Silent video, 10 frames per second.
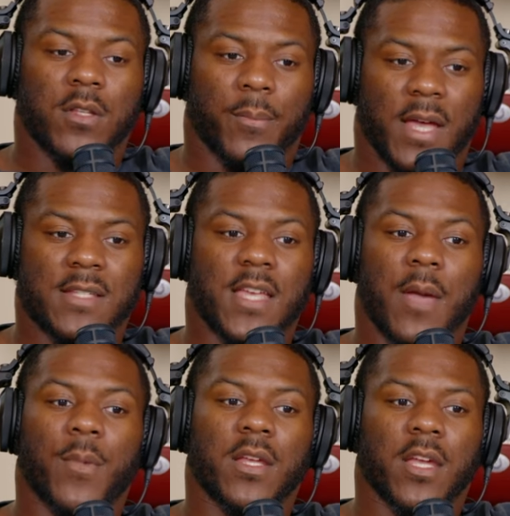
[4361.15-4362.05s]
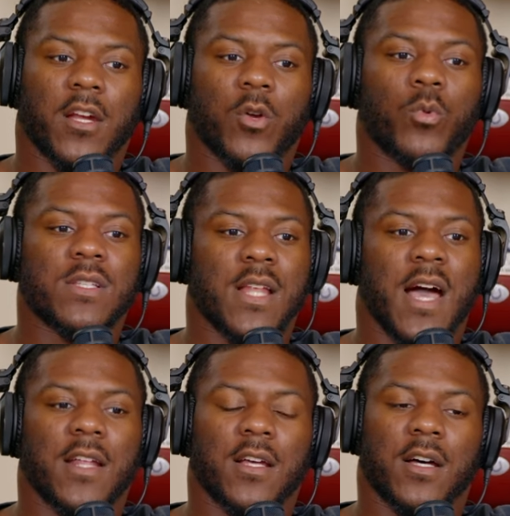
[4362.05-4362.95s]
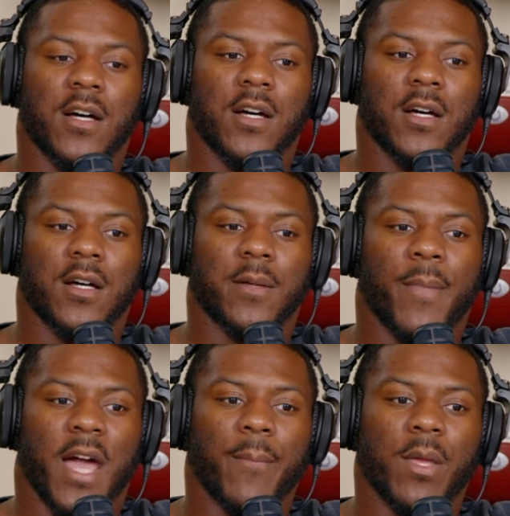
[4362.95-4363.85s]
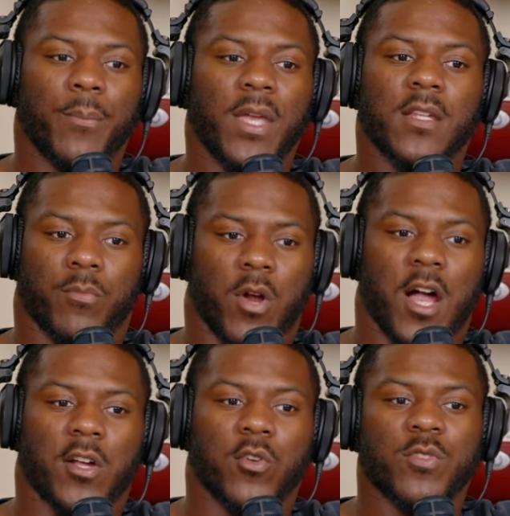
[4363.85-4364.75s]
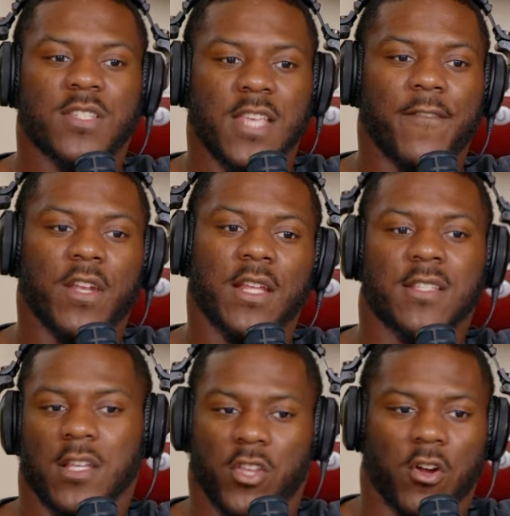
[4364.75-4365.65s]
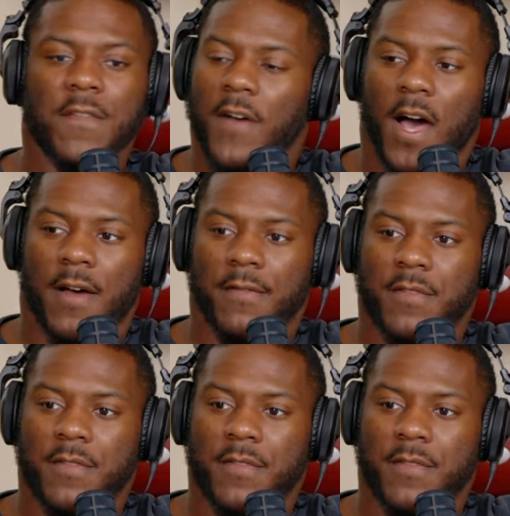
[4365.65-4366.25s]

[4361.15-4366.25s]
the best game of the year was not Miami beating the Broncos 70-35.